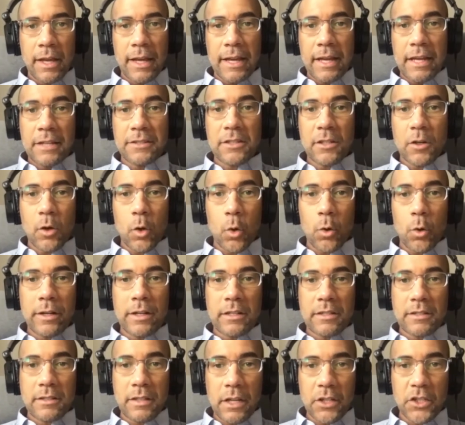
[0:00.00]
is an
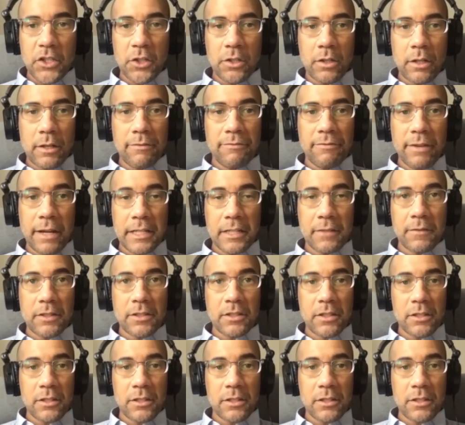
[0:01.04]
organizational effectiveness